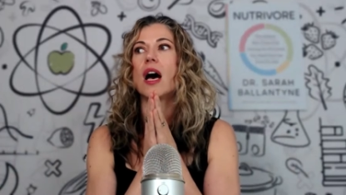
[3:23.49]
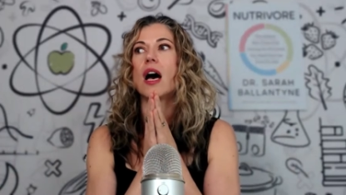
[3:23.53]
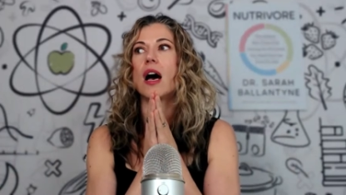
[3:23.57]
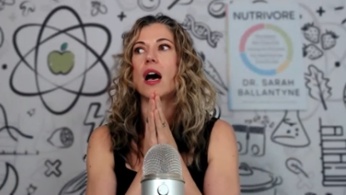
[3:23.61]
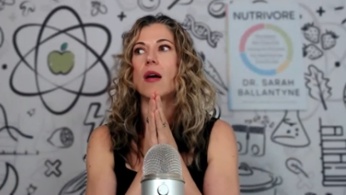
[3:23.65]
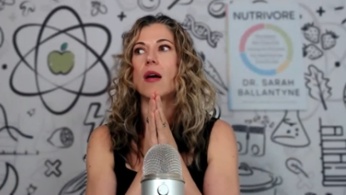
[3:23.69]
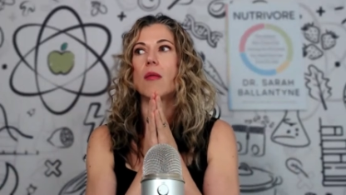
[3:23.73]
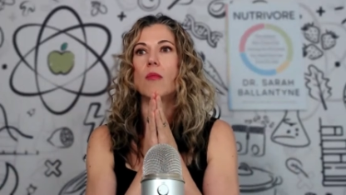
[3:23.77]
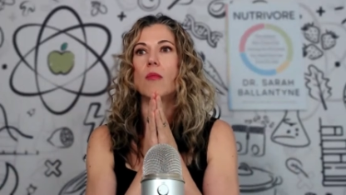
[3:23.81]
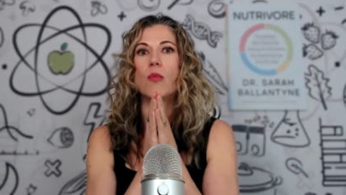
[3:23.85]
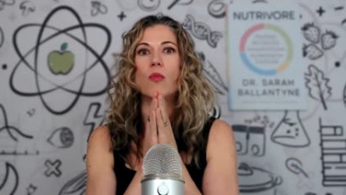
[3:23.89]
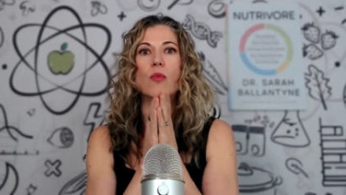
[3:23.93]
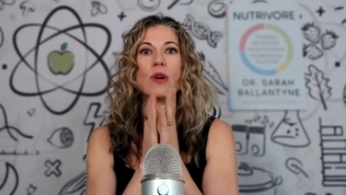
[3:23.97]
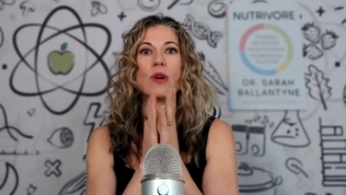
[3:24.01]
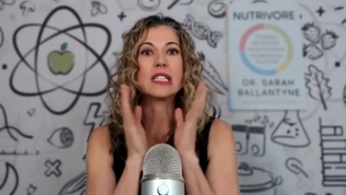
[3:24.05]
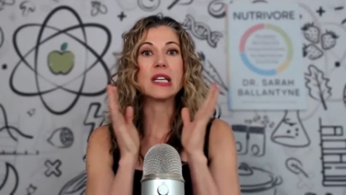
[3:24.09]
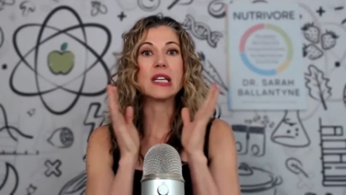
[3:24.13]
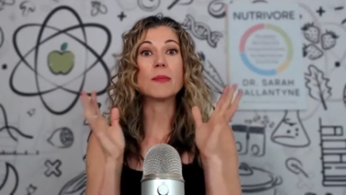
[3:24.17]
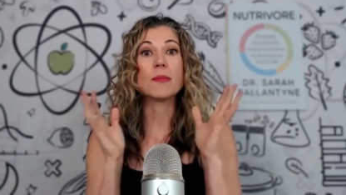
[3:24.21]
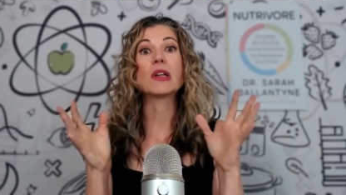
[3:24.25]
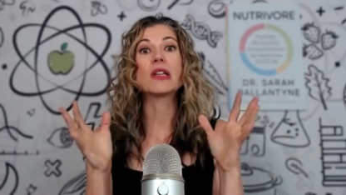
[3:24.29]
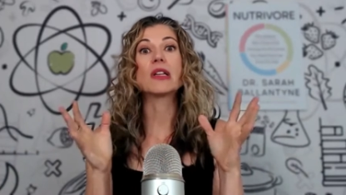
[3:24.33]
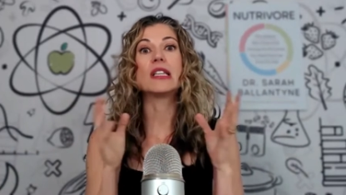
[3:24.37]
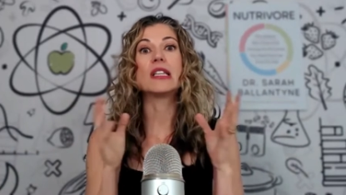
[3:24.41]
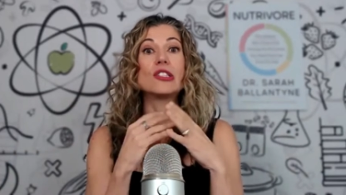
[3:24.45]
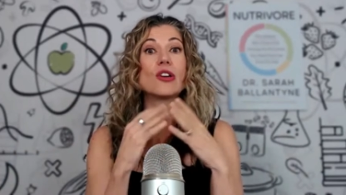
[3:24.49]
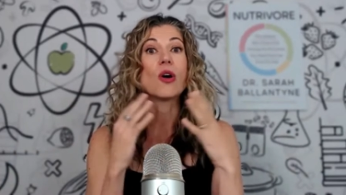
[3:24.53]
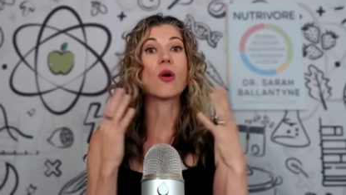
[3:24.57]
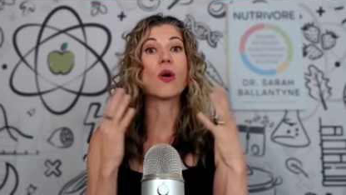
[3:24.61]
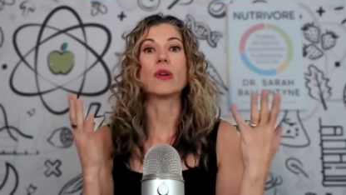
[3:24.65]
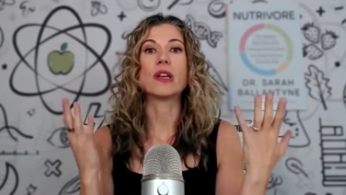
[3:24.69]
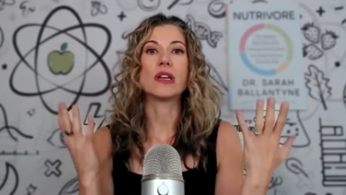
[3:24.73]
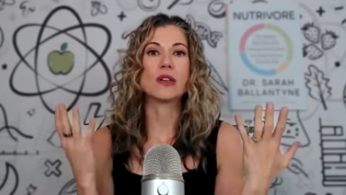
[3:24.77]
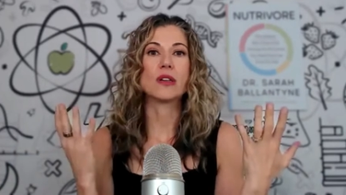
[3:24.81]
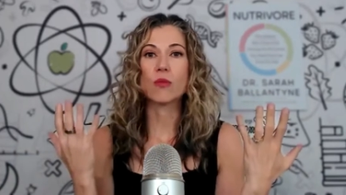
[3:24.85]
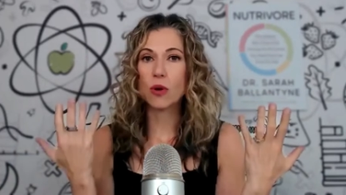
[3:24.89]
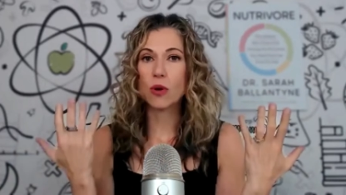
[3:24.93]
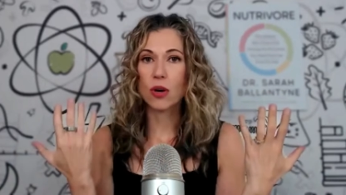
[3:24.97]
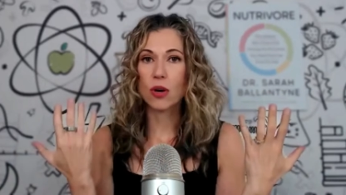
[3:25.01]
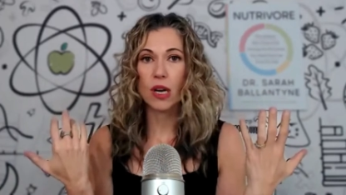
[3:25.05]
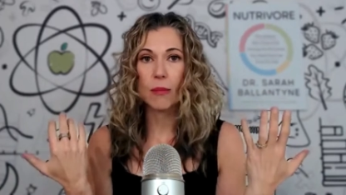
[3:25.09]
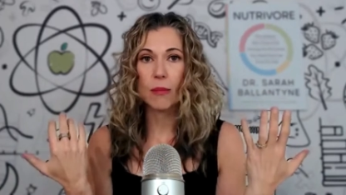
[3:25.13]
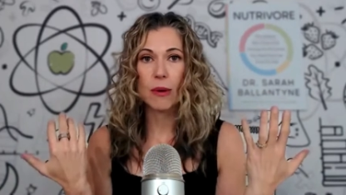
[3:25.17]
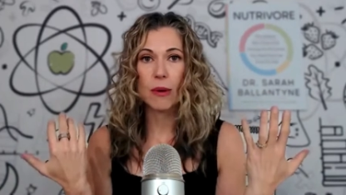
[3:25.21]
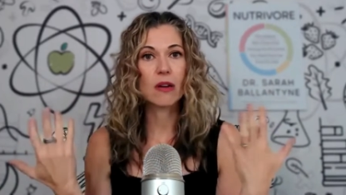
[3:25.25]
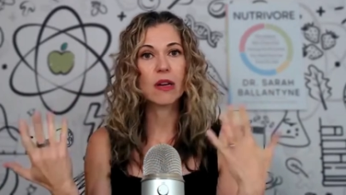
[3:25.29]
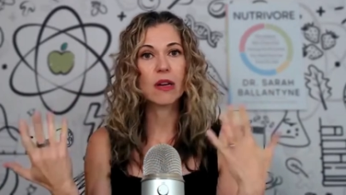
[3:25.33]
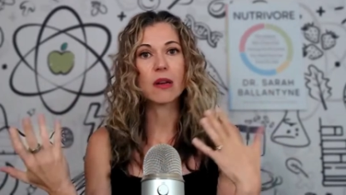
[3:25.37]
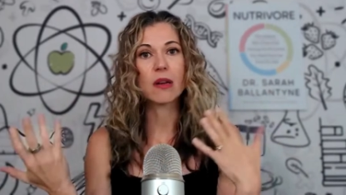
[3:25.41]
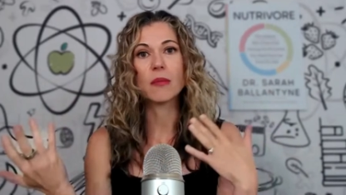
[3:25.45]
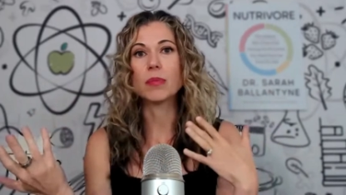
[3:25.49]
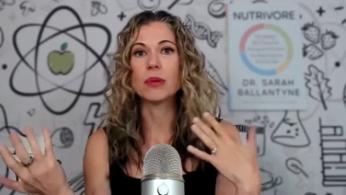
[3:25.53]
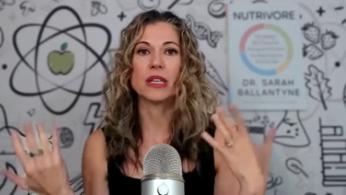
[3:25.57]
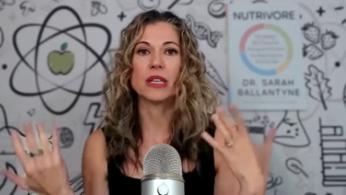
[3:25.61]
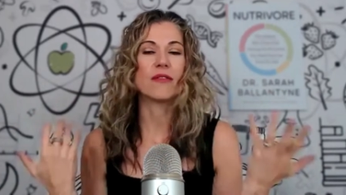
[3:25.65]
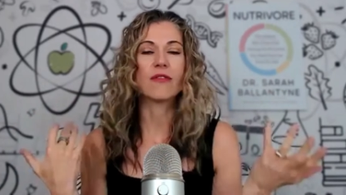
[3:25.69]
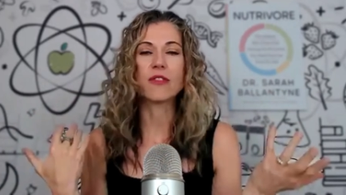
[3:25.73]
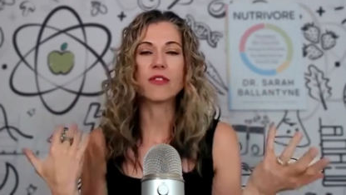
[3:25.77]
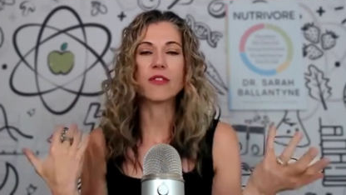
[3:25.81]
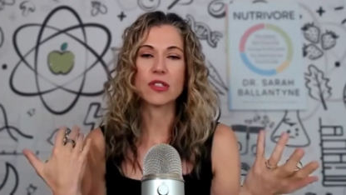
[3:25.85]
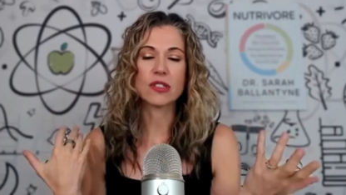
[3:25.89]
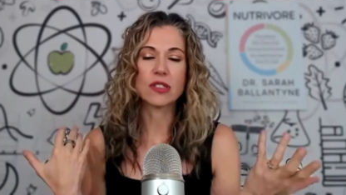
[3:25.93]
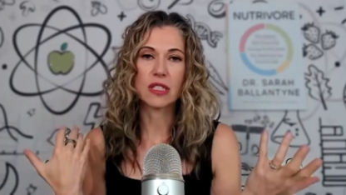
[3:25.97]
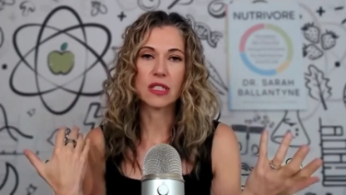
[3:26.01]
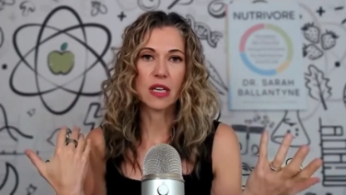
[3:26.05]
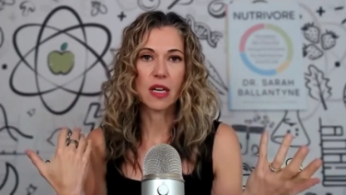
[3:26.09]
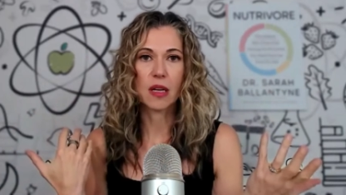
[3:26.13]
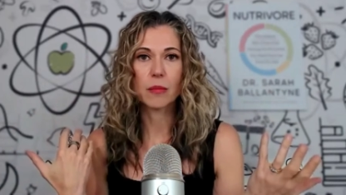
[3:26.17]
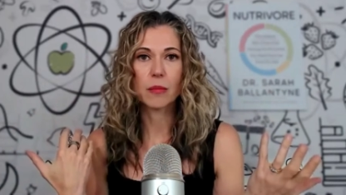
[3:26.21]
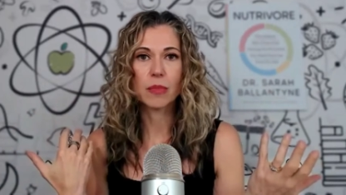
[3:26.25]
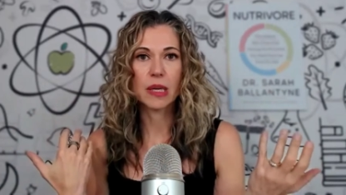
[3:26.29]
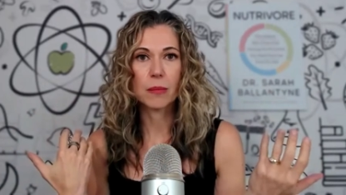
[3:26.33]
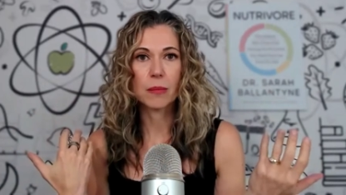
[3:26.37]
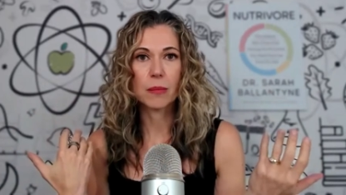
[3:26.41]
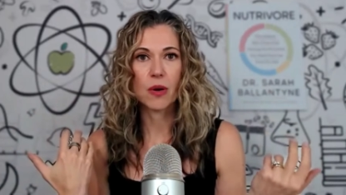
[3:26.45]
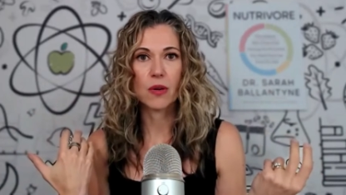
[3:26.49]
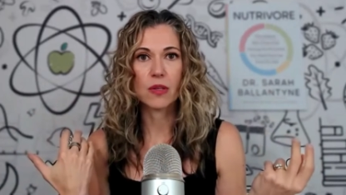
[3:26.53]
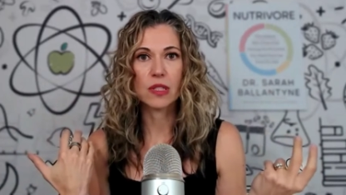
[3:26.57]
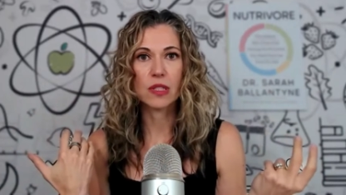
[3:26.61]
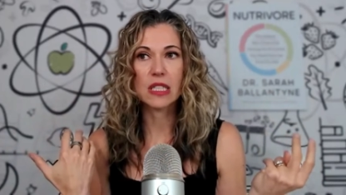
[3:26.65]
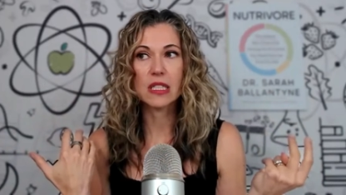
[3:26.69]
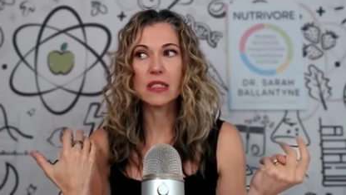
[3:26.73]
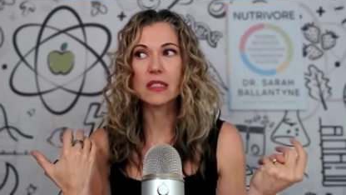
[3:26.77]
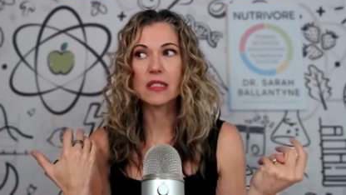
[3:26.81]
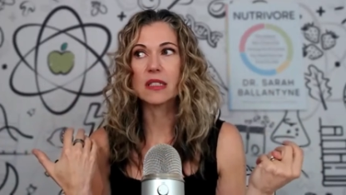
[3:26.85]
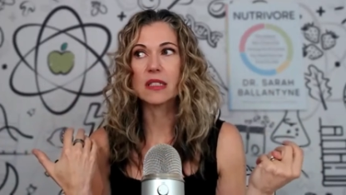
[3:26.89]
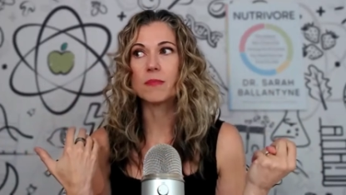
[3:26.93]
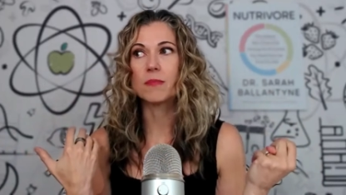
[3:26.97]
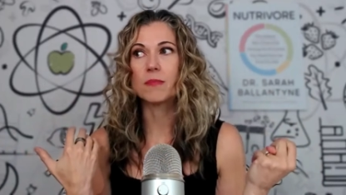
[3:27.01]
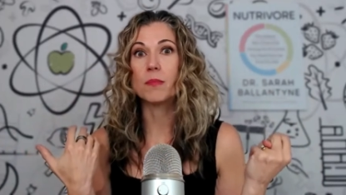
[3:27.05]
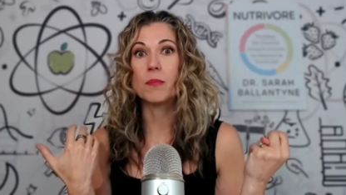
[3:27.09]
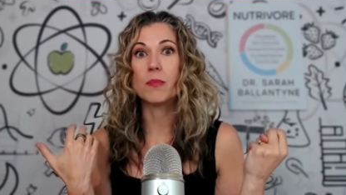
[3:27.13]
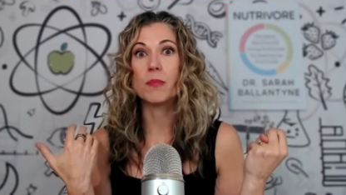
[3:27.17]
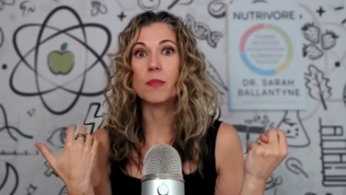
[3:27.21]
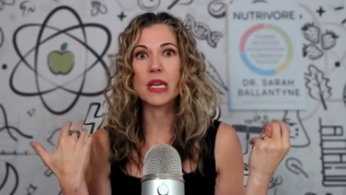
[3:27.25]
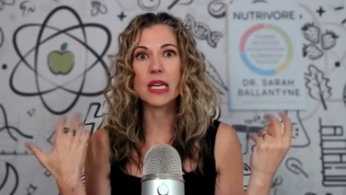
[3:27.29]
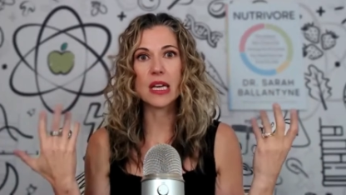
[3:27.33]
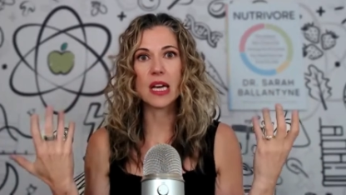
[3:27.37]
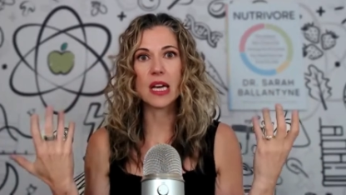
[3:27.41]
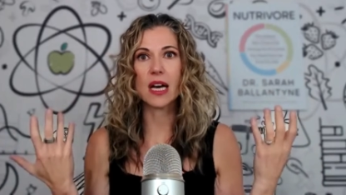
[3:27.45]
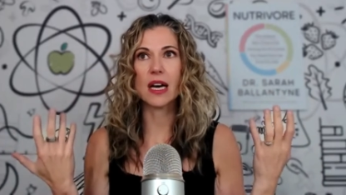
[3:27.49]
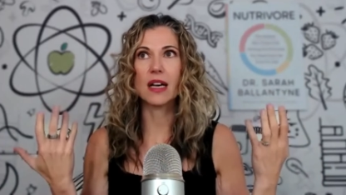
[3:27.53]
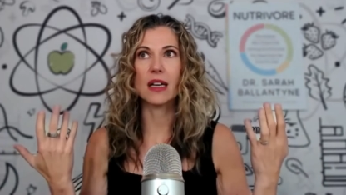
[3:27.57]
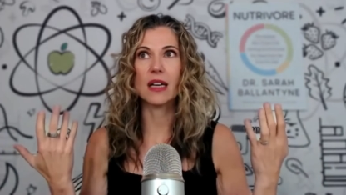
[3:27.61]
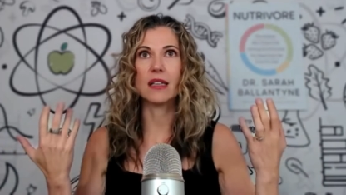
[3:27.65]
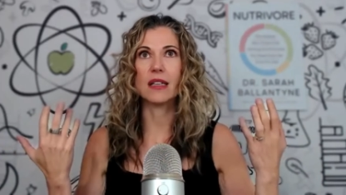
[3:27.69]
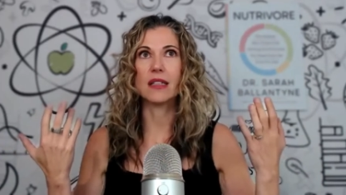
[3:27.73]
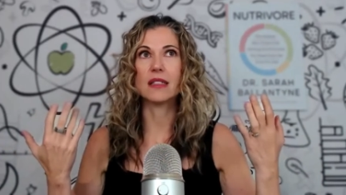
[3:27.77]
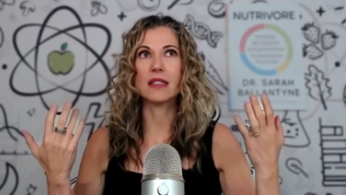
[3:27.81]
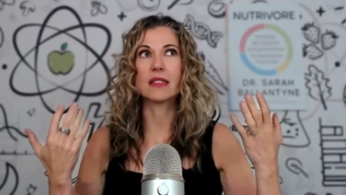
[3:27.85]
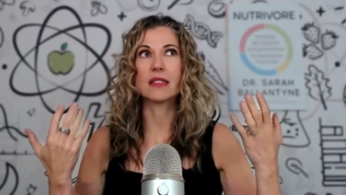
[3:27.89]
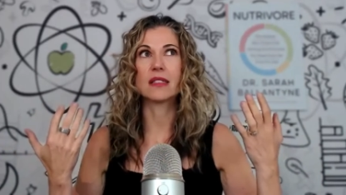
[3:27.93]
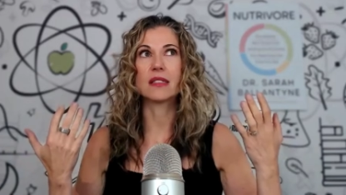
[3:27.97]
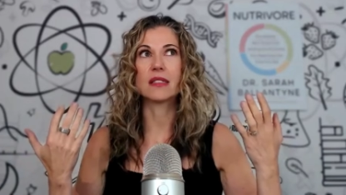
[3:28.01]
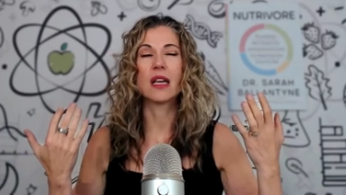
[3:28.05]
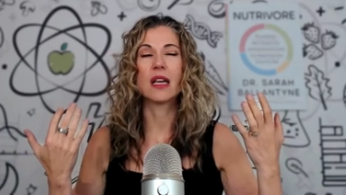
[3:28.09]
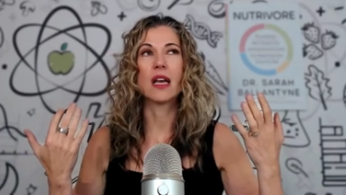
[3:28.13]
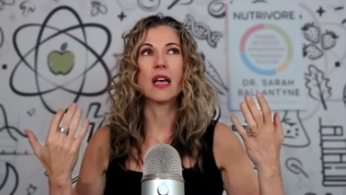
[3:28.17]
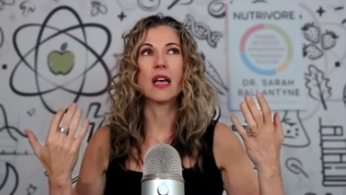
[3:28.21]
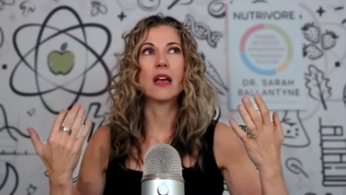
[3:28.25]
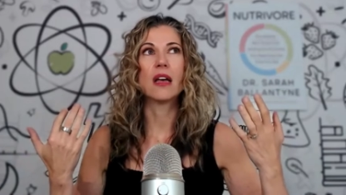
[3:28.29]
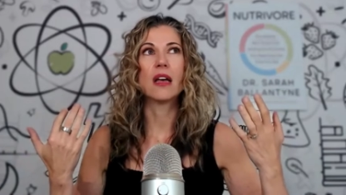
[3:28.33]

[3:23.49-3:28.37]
um, we typically don't need to worry about complete versus incomplete proteins because